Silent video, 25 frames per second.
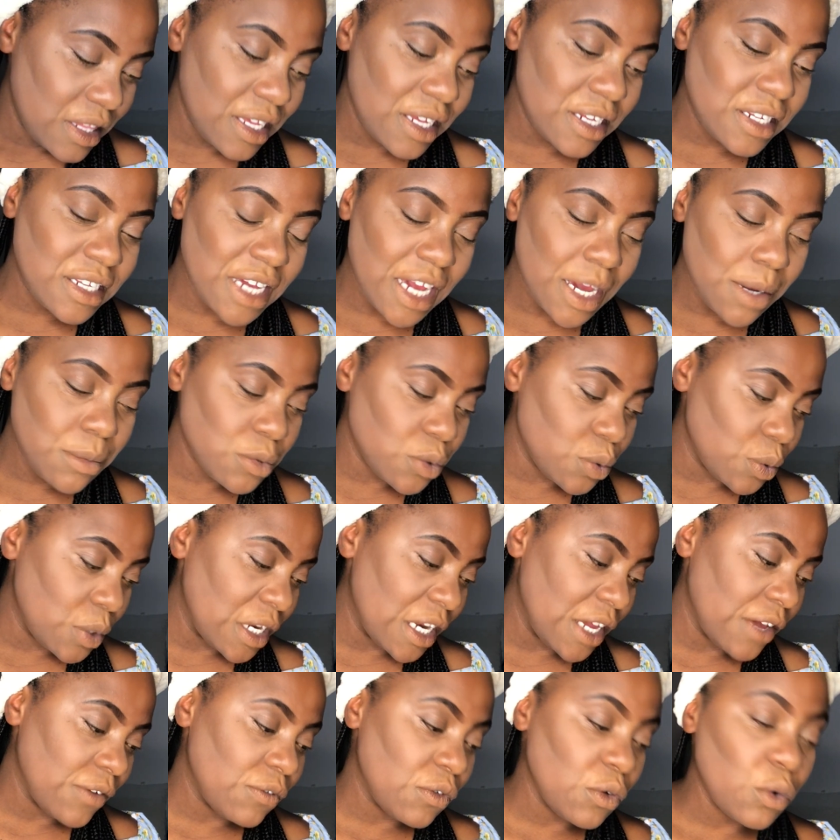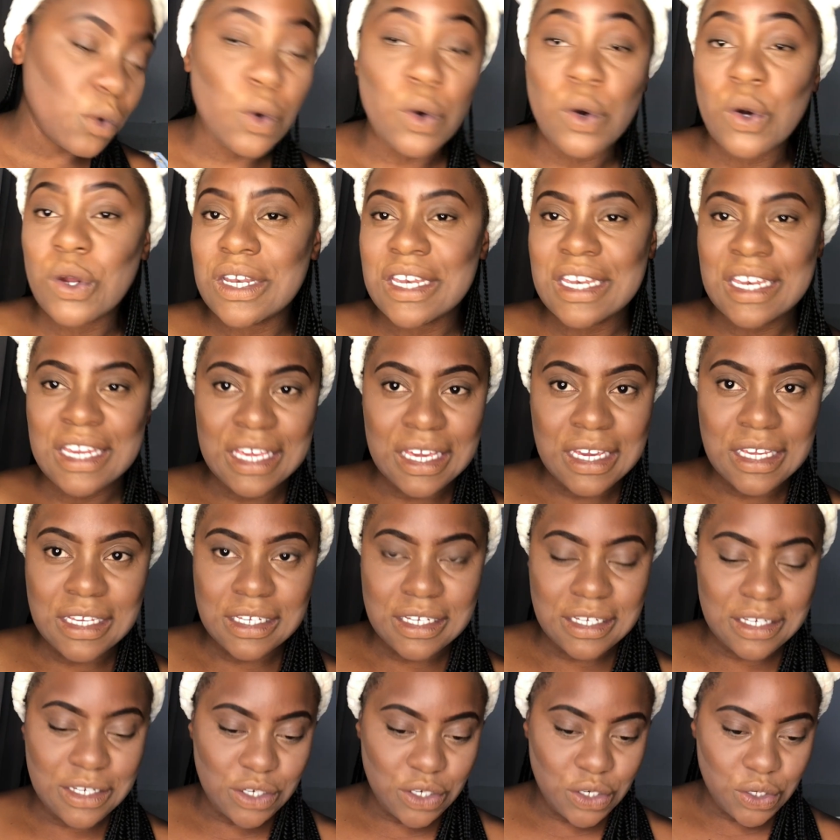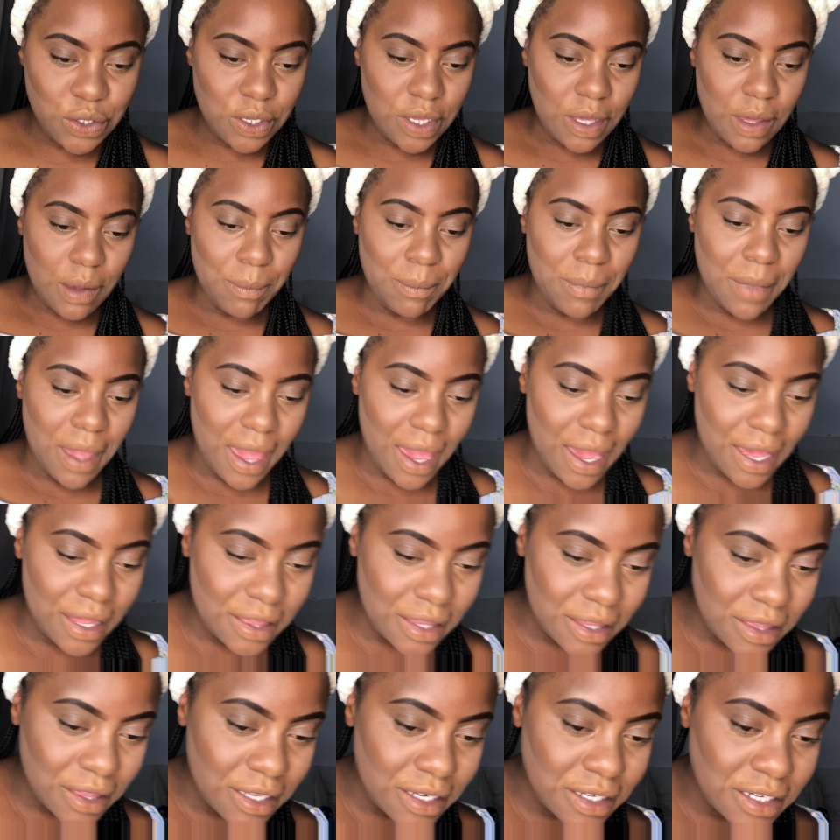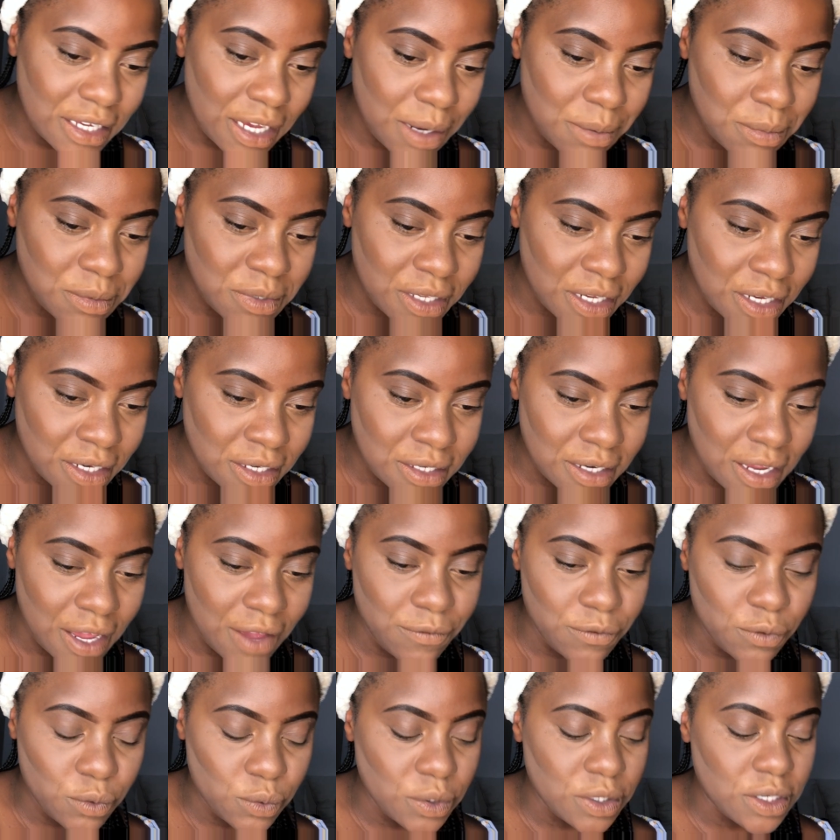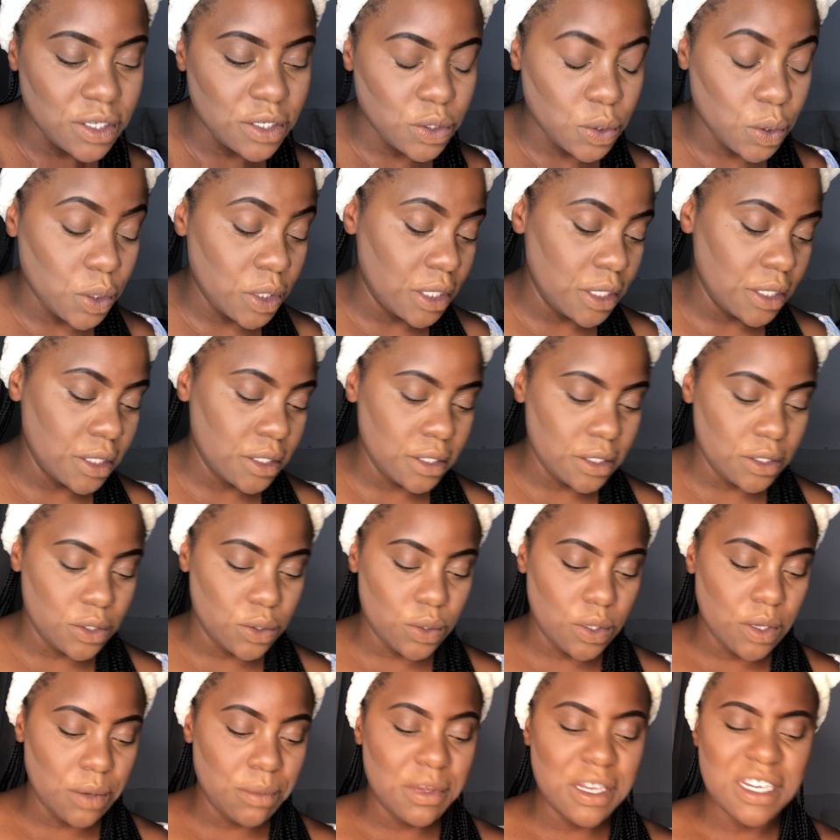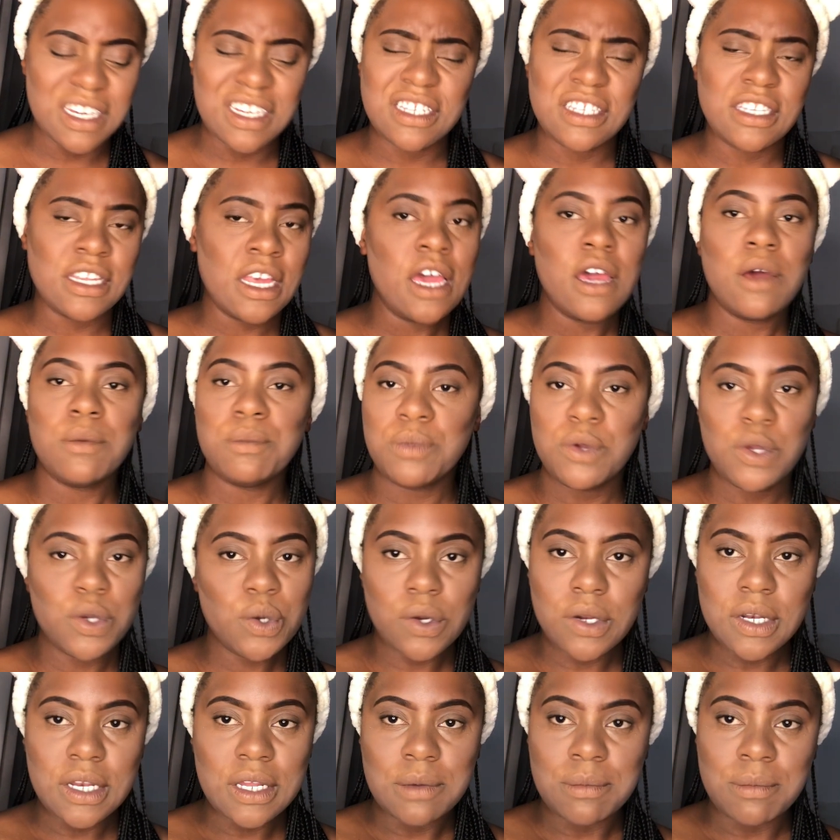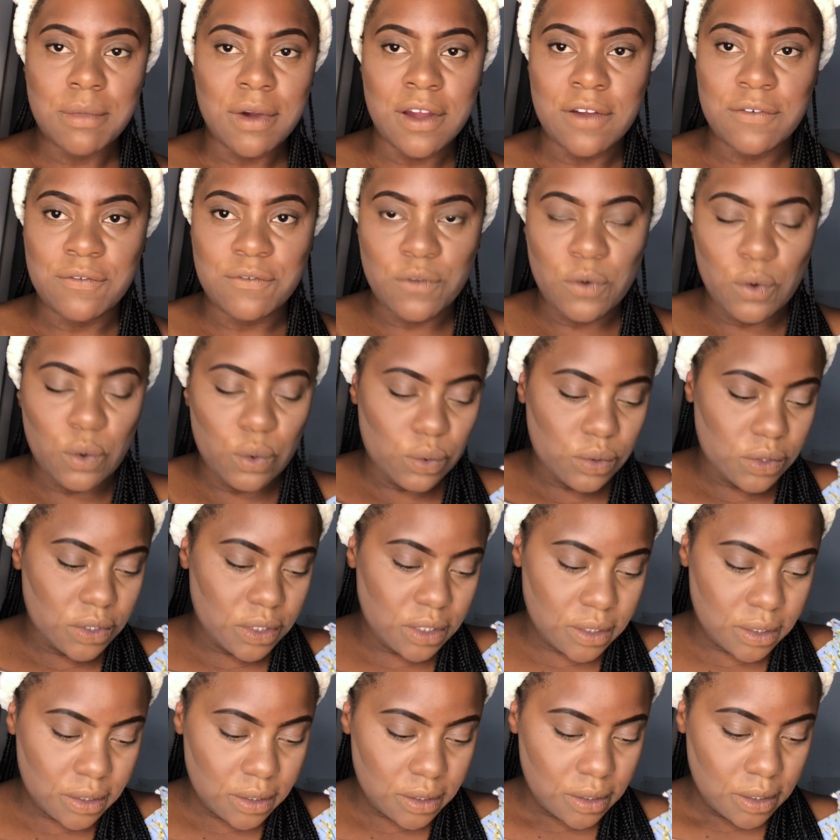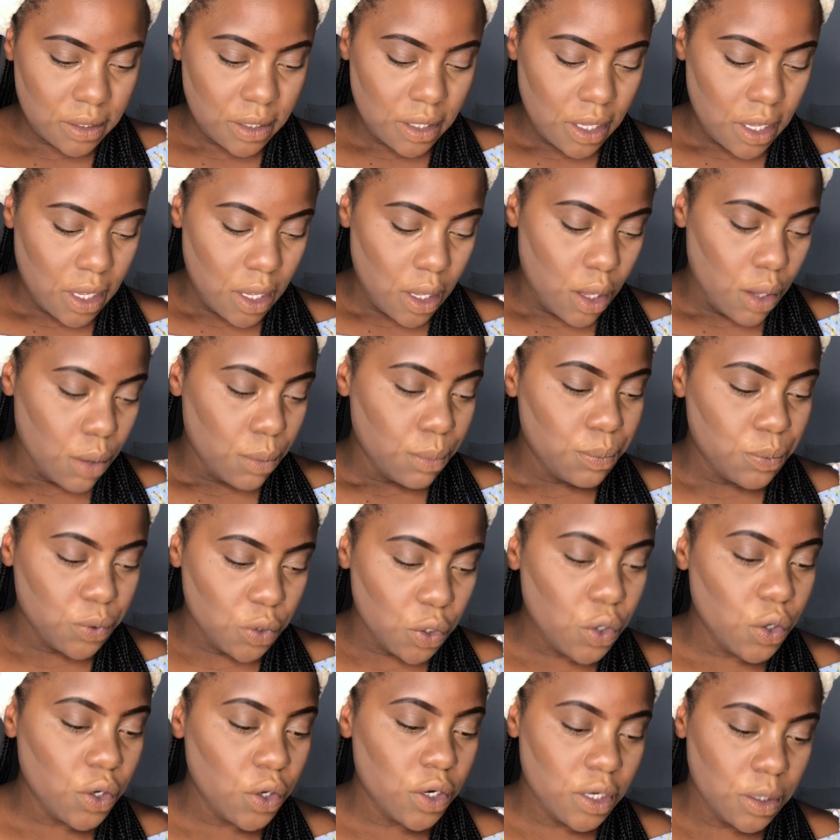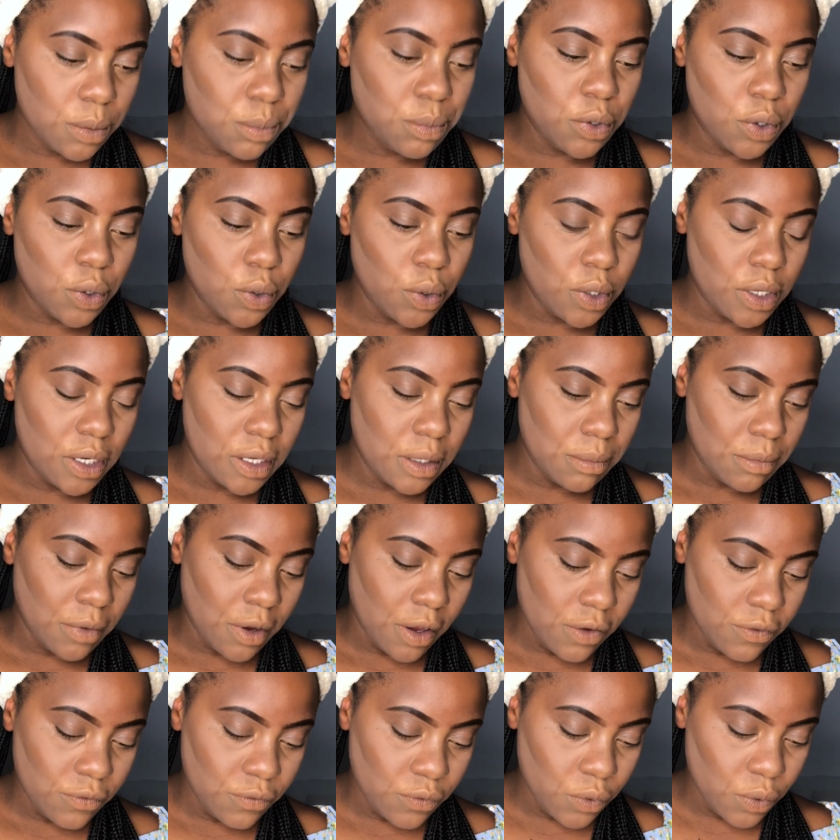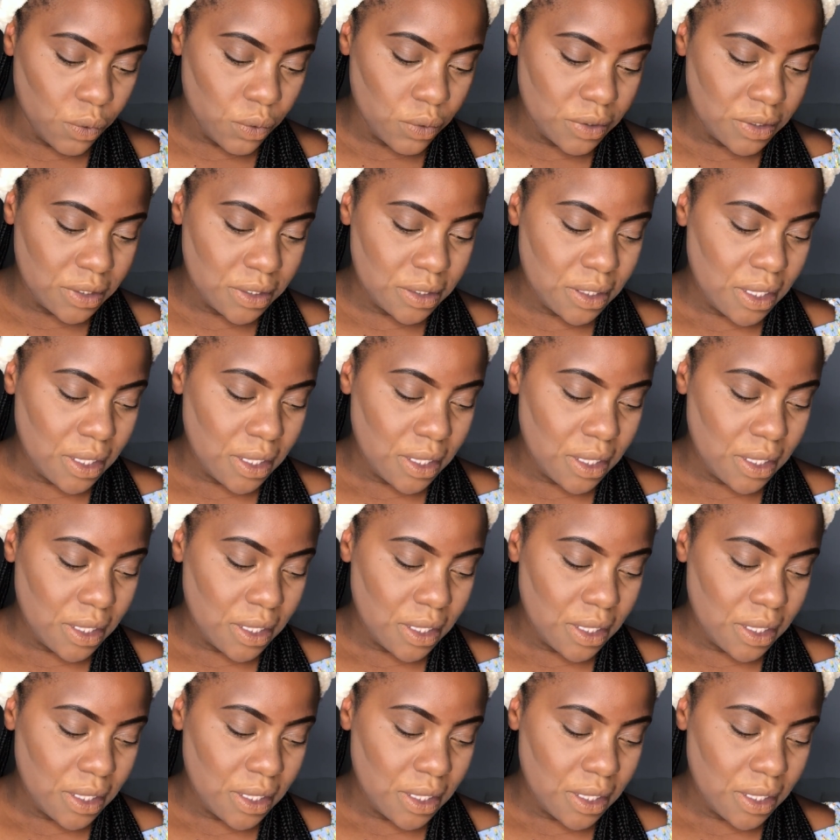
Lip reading: There are times when I feel connected to him, and there are times that I feel disconnected to him, and it's purely my fault. Purely my fault.